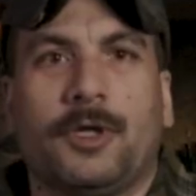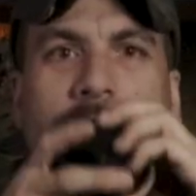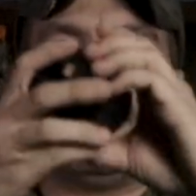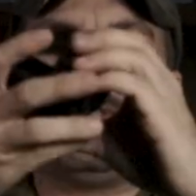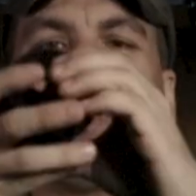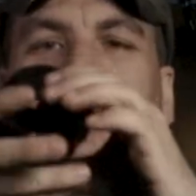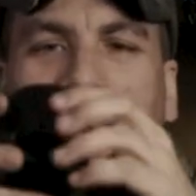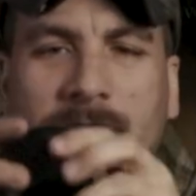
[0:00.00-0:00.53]
Losing
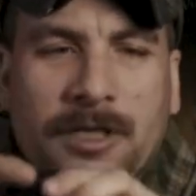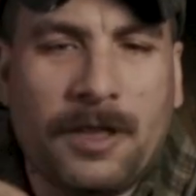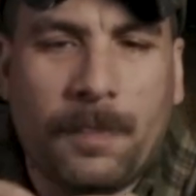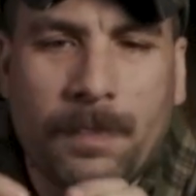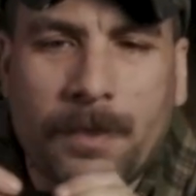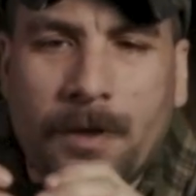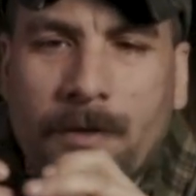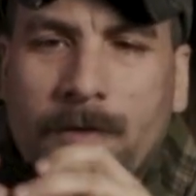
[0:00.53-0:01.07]
stuff.
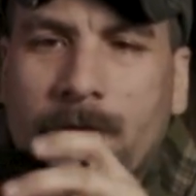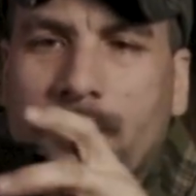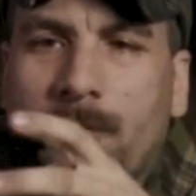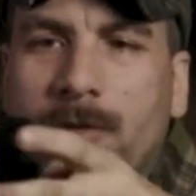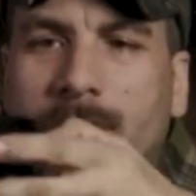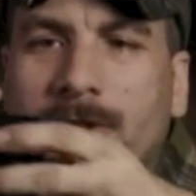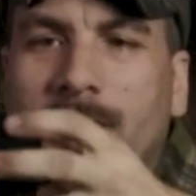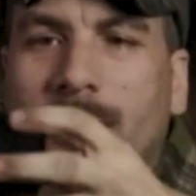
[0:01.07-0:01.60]

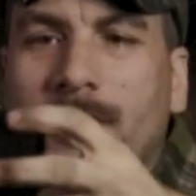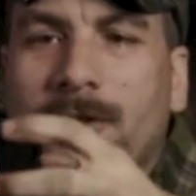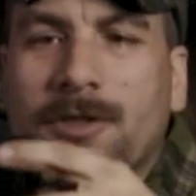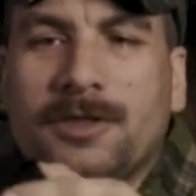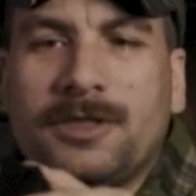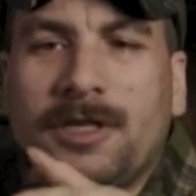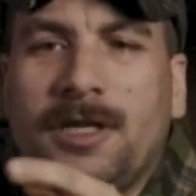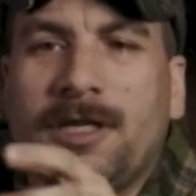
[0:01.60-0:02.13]
Which
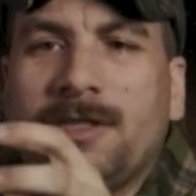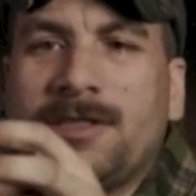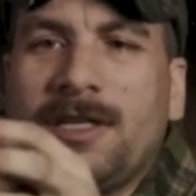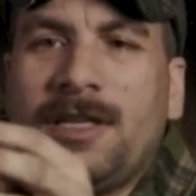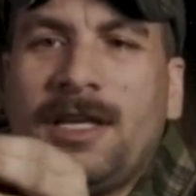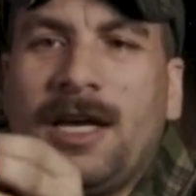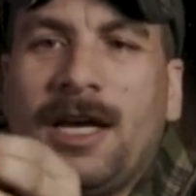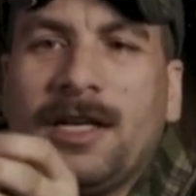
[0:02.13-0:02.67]
goes into
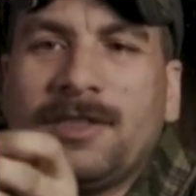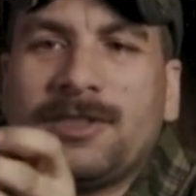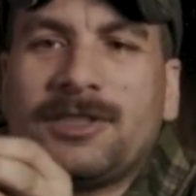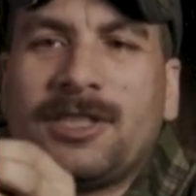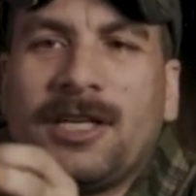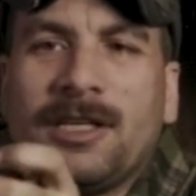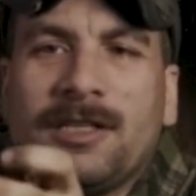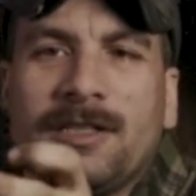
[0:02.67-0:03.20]

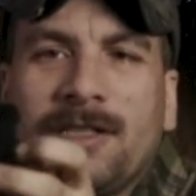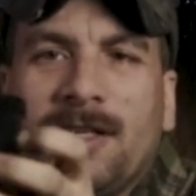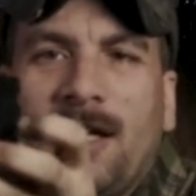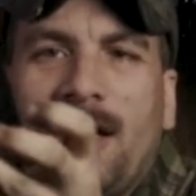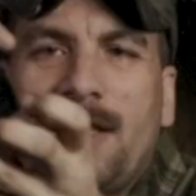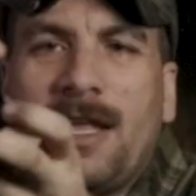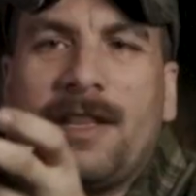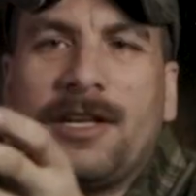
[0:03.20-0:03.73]
this,
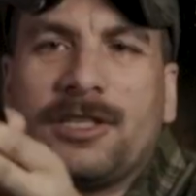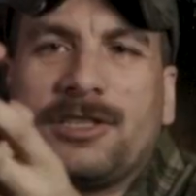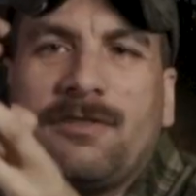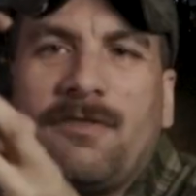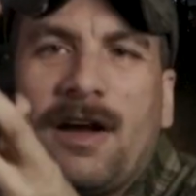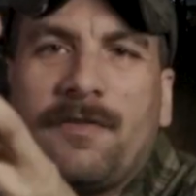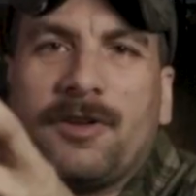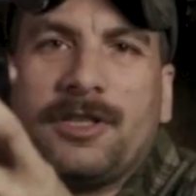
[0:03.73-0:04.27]
and then there's a
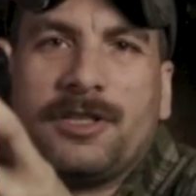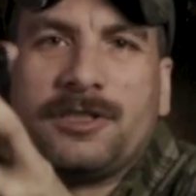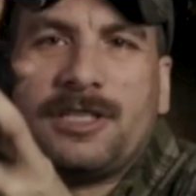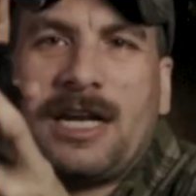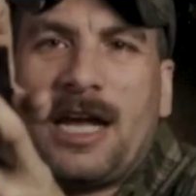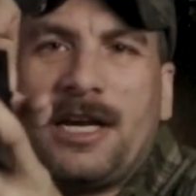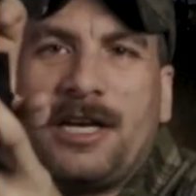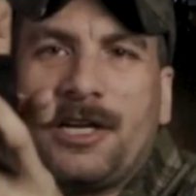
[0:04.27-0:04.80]
lever. There's a
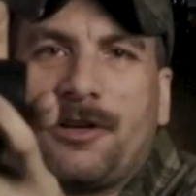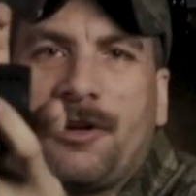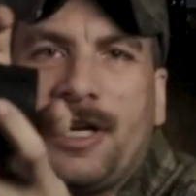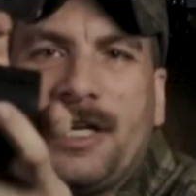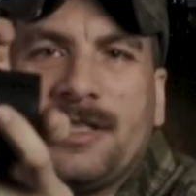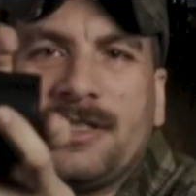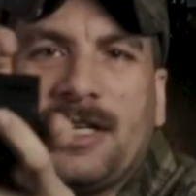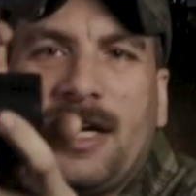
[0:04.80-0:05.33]
90
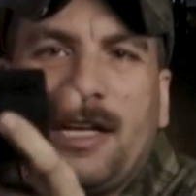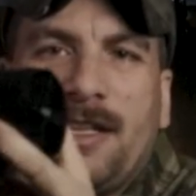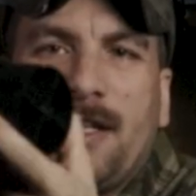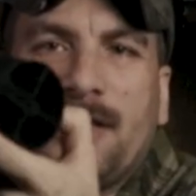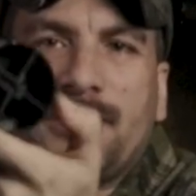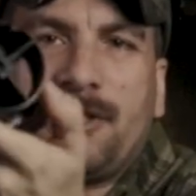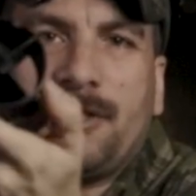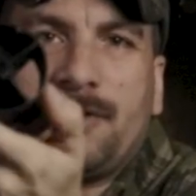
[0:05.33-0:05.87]
degree inside of
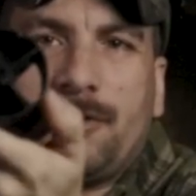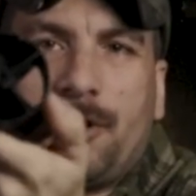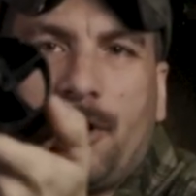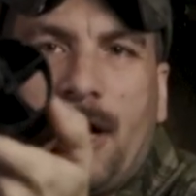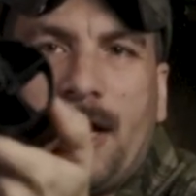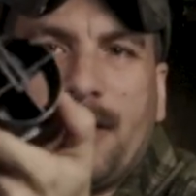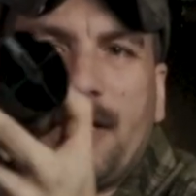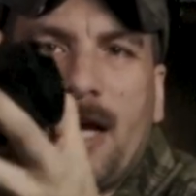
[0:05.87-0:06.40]
this. This is
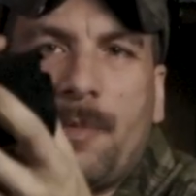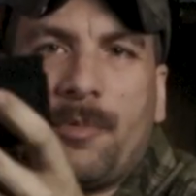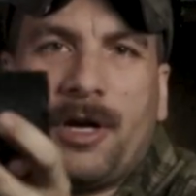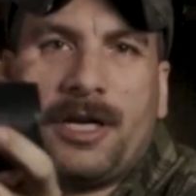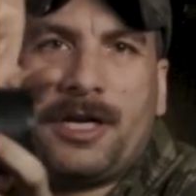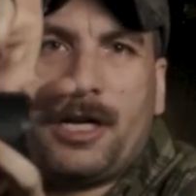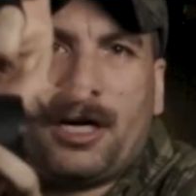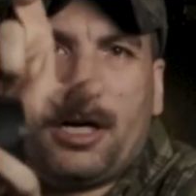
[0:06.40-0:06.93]
your end cap
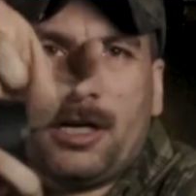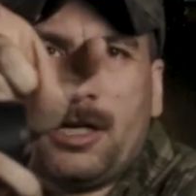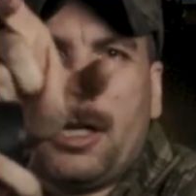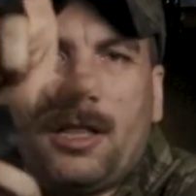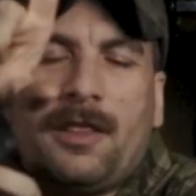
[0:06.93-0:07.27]
right here.